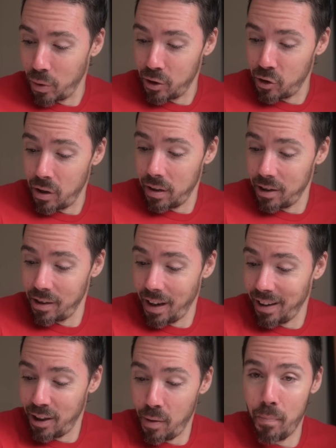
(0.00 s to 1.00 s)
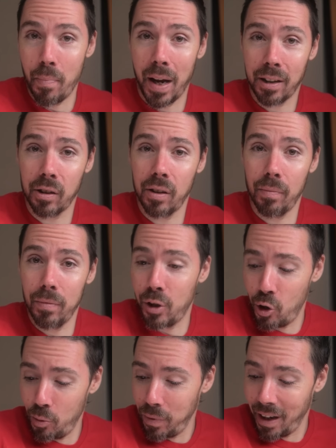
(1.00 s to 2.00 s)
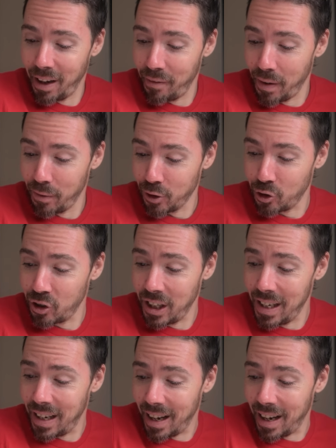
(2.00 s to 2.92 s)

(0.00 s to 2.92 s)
Whereas this is like the best tube light I've ever seen.